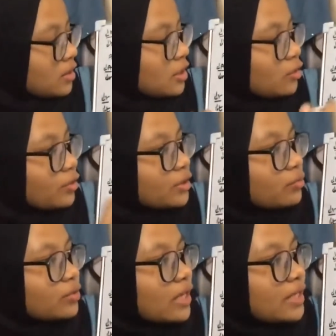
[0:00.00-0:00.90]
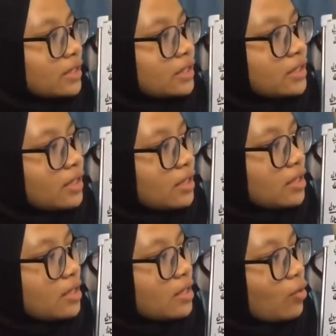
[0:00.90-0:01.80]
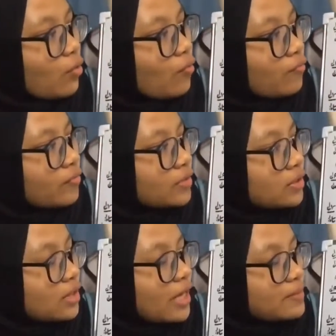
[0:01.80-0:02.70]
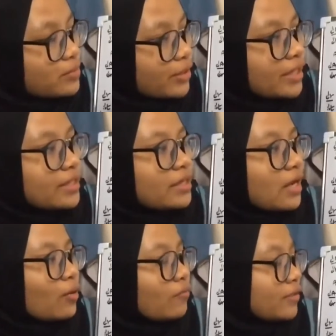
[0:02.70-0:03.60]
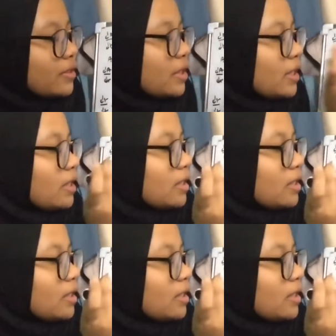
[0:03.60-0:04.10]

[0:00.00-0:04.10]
in order to get dr over dA,